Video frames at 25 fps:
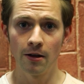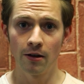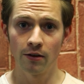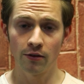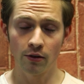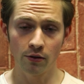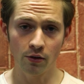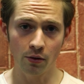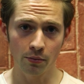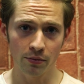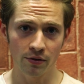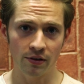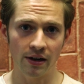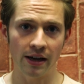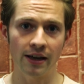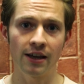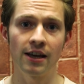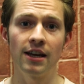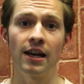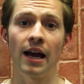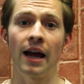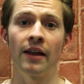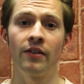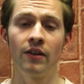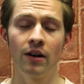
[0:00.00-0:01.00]
So Dom
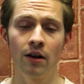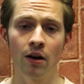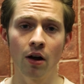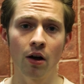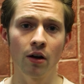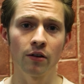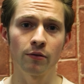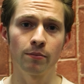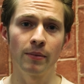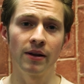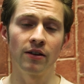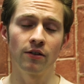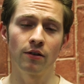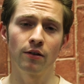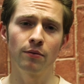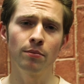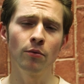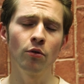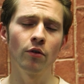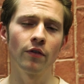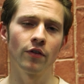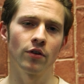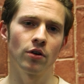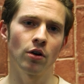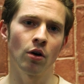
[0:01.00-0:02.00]
Solanke, and the last mention is
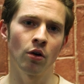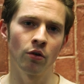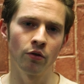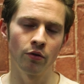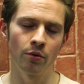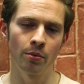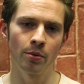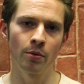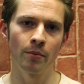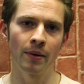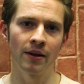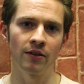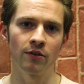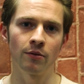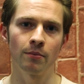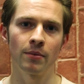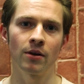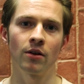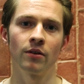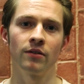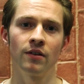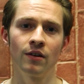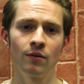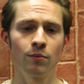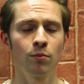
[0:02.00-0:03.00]
more of an honourable mention
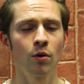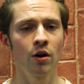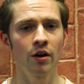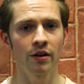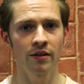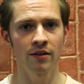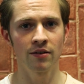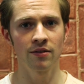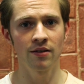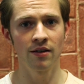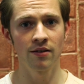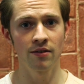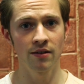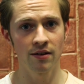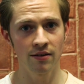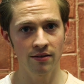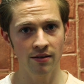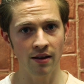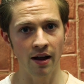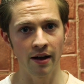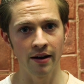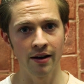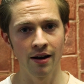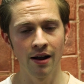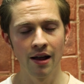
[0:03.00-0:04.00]
because his work this season is
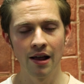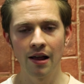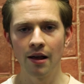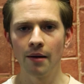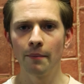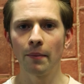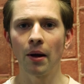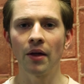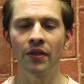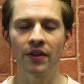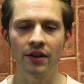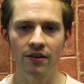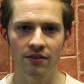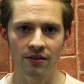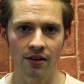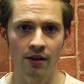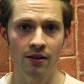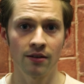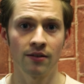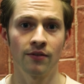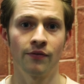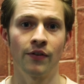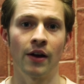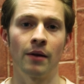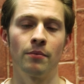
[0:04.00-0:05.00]
done, but I think
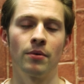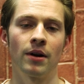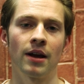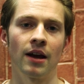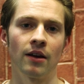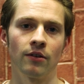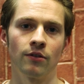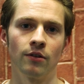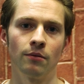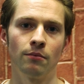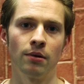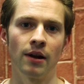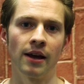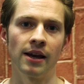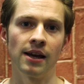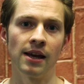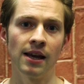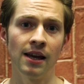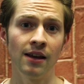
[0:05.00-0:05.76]
Cesc Fabregas should play.